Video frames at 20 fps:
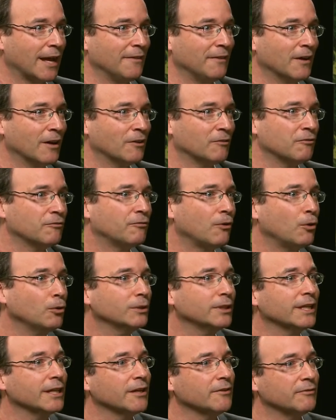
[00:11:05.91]
And the
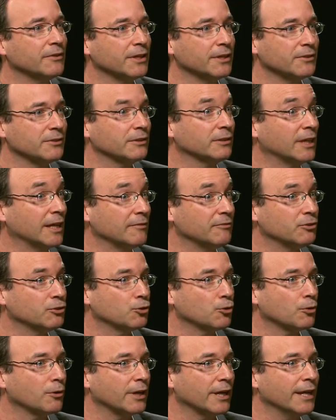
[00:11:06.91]
unfolding of his life
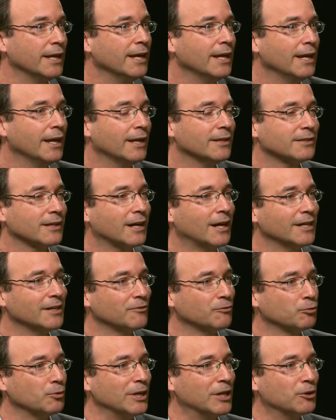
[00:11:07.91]
story is a
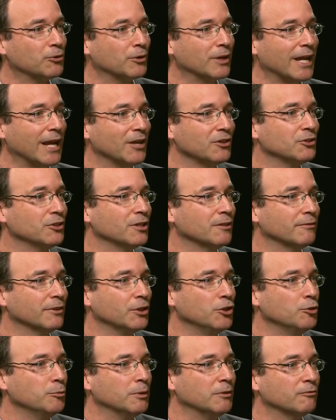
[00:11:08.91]
kind of recreation of a
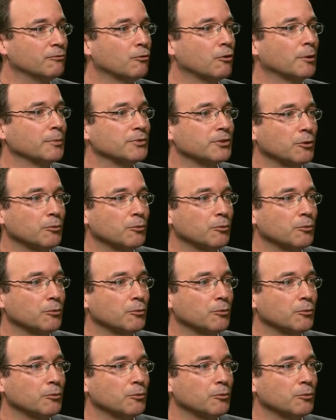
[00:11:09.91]
human form.